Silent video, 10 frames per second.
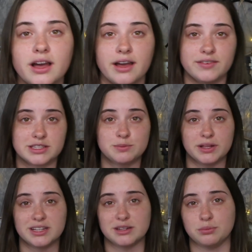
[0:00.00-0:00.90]
I've
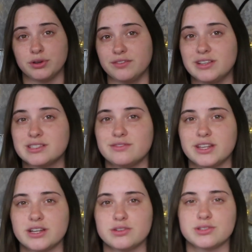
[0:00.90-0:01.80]
explained in previous
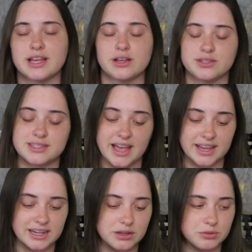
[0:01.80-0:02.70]
videos how
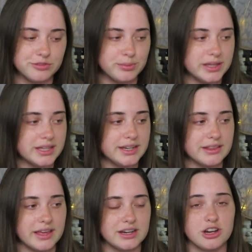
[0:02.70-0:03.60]
stagnant we've been
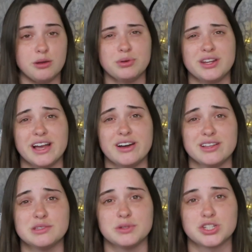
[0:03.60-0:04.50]
and like not putting
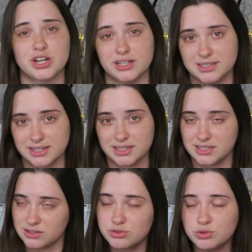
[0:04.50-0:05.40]
out as much content
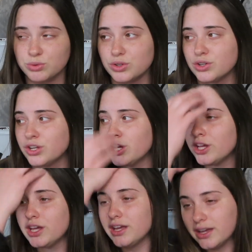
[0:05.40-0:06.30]
as usual.
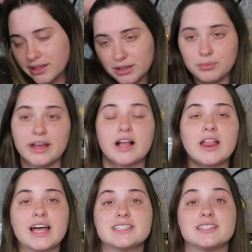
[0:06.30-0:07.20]
And my
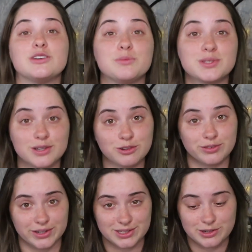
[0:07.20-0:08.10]
class is almost
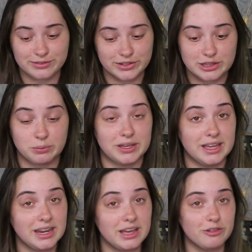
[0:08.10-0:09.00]
over. It's over at the
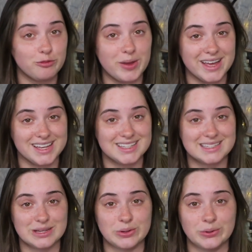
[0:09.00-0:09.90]
beginning of May,
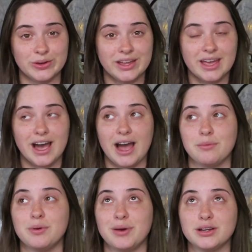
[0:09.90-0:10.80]
so
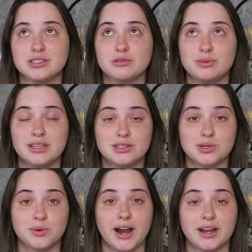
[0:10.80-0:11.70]
I'm about to be
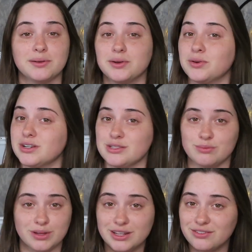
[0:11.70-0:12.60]
to where I can record as
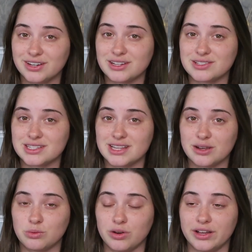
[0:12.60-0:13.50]
many videos as
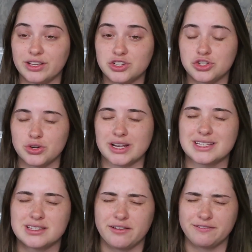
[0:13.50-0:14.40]
I want,
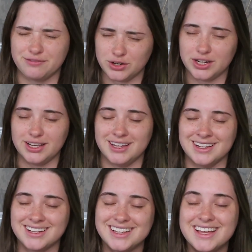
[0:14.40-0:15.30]

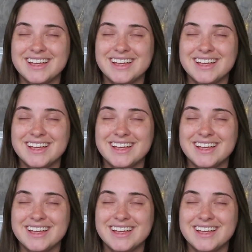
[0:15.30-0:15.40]
stress-free.